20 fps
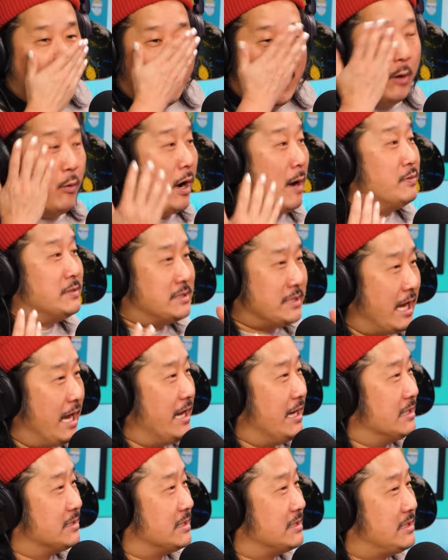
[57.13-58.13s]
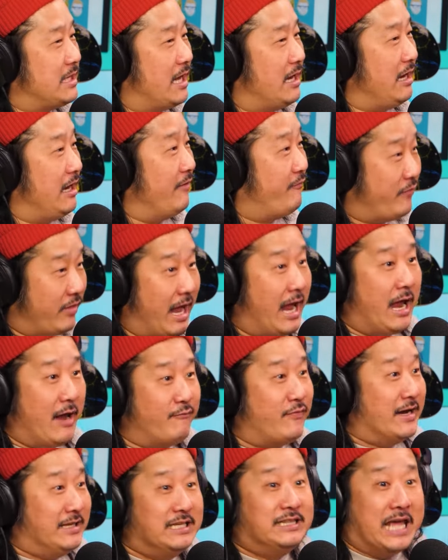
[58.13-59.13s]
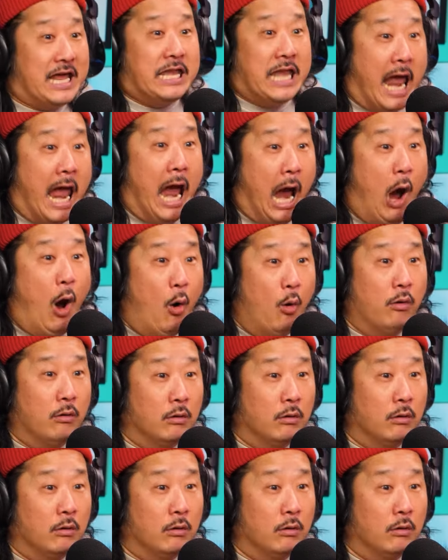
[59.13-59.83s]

And what I'm saying is, is that if that if I did that now,